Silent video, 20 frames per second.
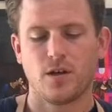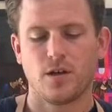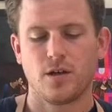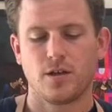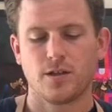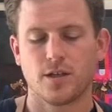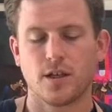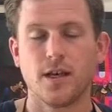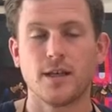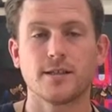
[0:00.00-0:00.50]

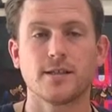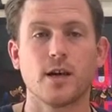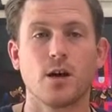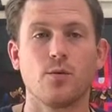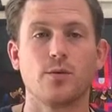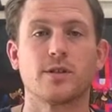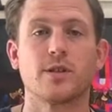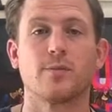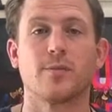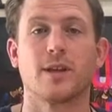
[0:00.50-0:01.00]
So let's start
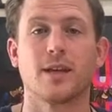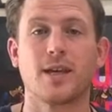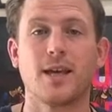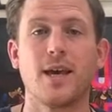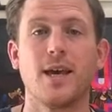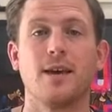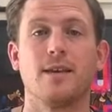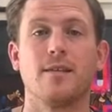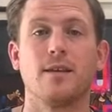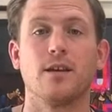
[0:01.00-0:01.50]
with some of the
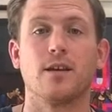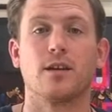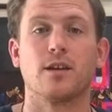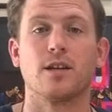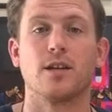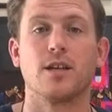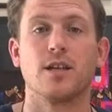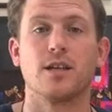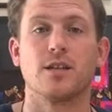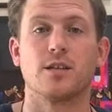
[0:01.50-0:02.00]
kit that you're
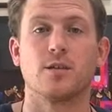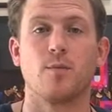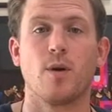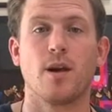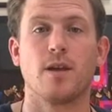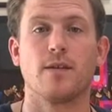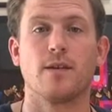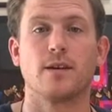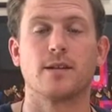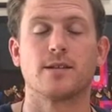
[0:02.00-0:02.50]
going to need to
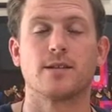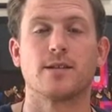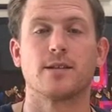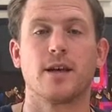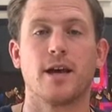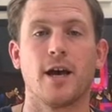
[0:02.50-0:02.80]
make this.